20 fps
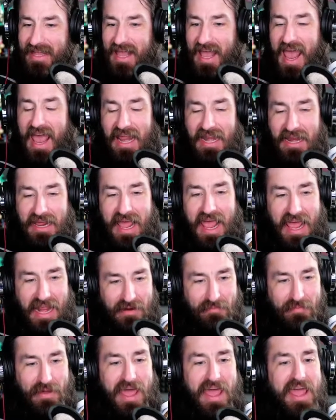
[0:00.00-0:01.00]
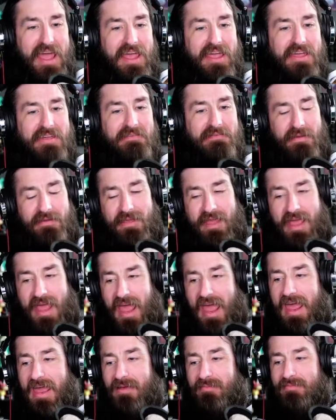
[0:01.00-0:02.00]
anime
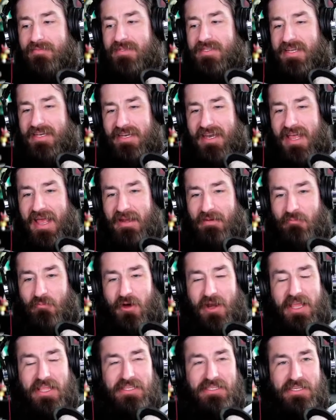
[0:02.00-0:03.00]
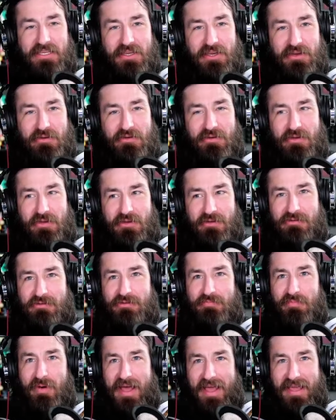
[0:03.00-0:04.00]
games and wanting to
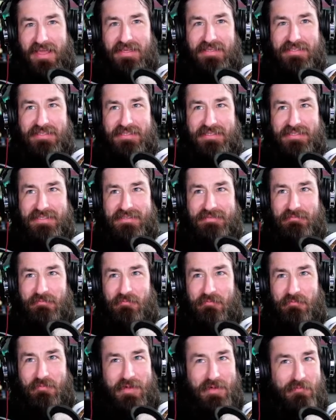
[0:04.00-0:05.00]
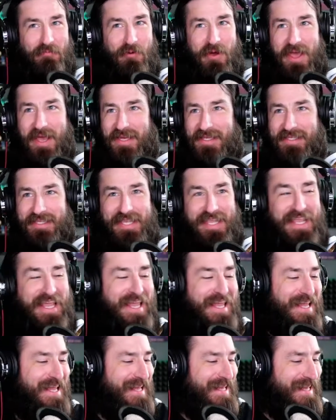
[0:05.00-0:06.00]
use bikes in ways that,
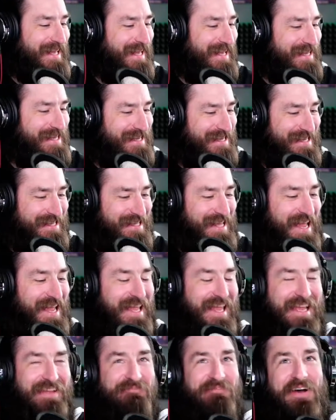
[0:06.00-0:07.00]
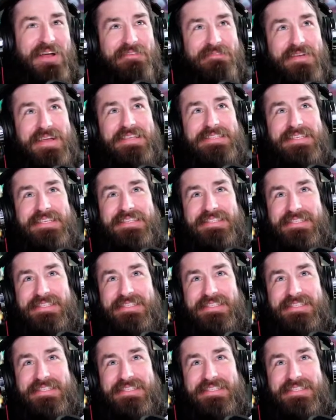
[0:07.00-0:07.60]
like in Final Fantasy